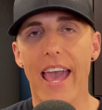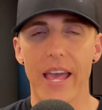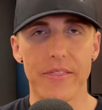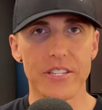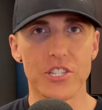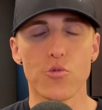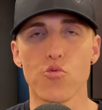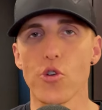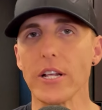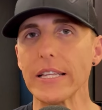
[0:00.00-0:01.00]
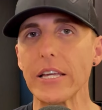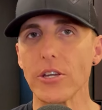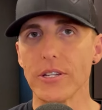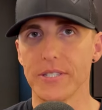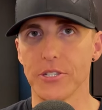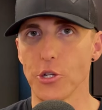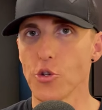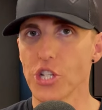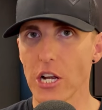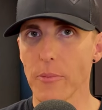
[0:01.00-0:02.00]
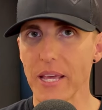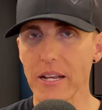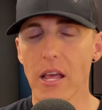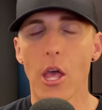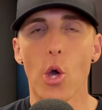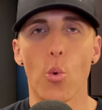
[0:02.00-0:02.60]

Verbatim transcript: And this is really good to do, gentlemen,